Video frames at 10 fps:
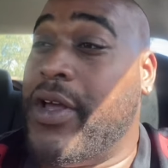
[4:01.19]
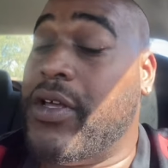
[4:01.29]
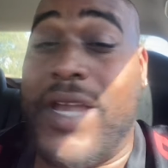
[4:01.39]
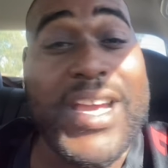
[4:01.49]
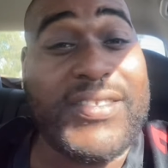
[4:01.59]

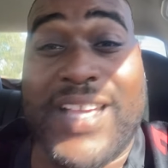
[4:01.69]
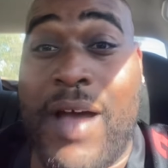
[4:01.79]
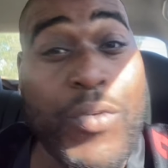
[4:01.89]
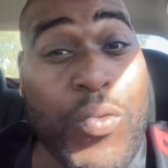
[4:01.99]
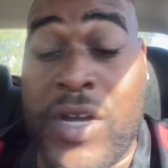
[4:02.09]
Last
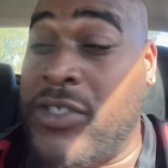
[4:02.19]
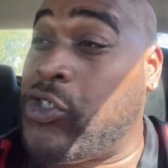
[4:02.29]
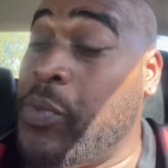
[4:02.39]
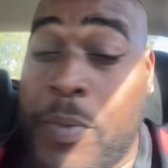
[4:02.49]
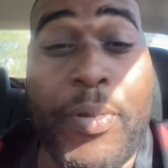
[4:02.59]
time we won a
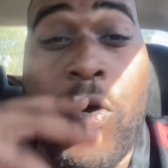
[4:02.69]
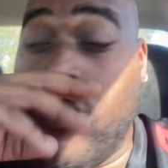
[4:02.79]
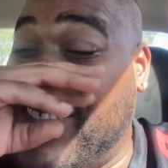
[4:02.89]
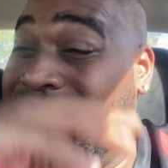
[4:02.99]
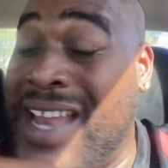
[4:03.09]
Super Bowl
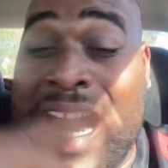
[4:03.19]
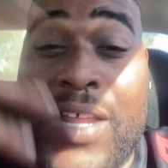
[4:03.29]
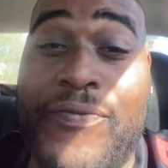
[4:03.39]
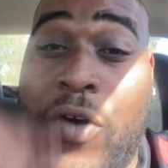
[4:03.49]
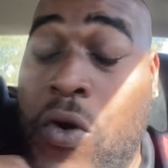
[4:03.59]
was in
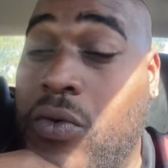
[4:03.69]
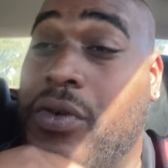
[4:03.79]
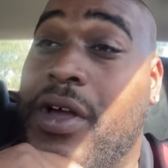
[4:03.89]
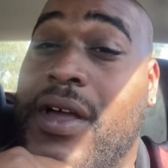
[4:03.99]
94.